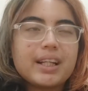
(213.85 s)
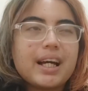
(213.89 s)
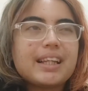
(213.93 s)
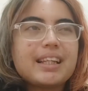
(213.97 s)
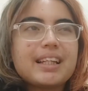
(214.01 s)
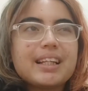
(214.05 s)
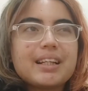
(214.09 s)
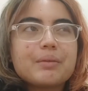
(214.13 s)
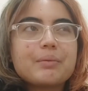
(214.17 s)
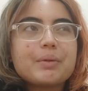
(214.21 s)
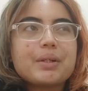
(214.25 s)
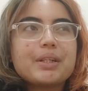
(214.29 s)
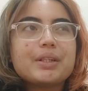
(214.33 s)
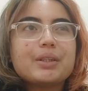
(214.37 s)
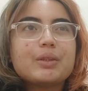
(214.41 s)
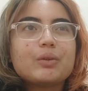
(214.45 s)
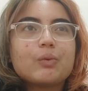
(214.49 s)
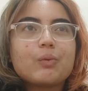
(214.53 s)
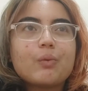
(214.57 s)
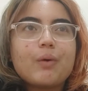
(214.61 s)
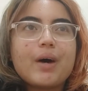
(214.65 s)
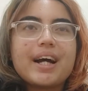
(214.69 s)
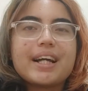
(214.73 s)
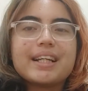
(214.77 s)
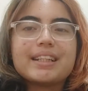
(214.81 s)
I think he went in
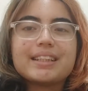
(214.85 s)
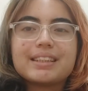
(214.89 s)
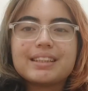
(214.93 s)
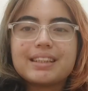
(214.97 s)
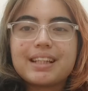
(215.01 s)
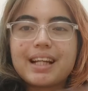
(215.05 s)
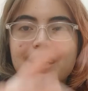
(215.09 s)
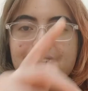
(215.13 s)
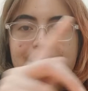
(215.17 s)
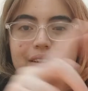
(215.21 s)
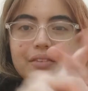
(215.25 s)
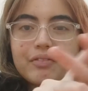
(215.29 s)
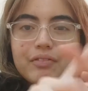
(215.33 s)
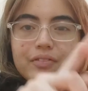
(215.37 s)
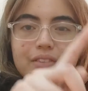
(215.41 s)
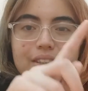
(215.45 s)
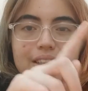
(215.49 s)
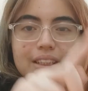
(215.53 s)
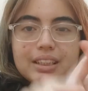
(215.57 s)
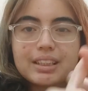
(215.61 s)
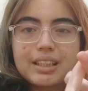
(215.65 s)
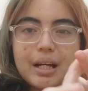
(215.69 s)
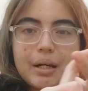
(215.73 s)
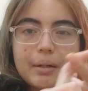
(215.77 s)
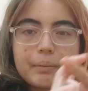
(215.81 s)
twice. Like the
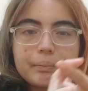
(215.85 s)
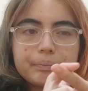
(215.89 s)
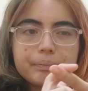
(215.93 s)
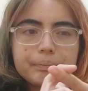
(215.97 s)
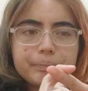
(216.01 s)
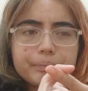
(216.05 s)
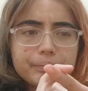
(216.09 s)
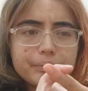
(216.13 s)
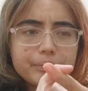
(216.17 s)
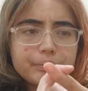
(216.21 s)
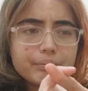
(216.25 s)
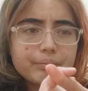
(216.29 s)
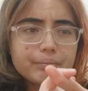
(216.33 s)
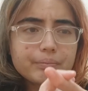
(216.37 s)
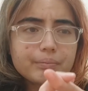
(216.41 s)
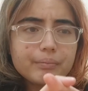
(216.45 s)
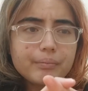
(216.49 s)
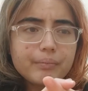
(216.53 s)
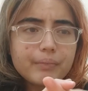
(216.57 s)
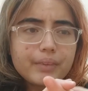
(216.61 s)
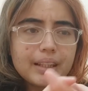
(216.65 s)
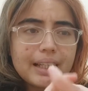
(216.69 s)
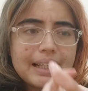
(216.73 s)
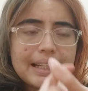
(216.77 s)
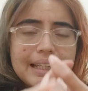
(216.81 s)
first time,
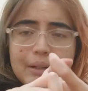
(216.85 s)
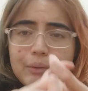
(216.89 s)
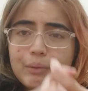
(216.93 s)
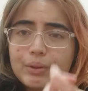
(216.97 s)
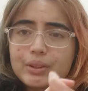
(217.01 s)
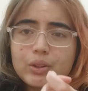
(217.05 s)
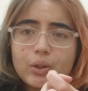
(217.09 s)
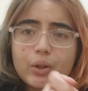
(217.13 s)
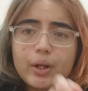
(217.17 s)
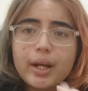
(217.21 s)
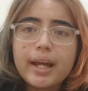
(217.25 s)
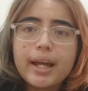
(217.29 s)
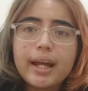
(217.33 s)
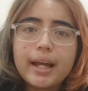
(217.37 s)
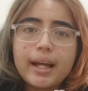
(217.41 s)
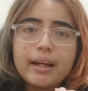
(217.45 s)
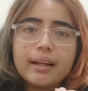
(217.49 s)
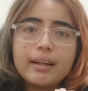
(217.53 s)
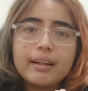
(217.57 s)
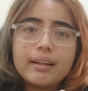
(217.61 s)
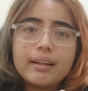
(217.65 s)
he was okay.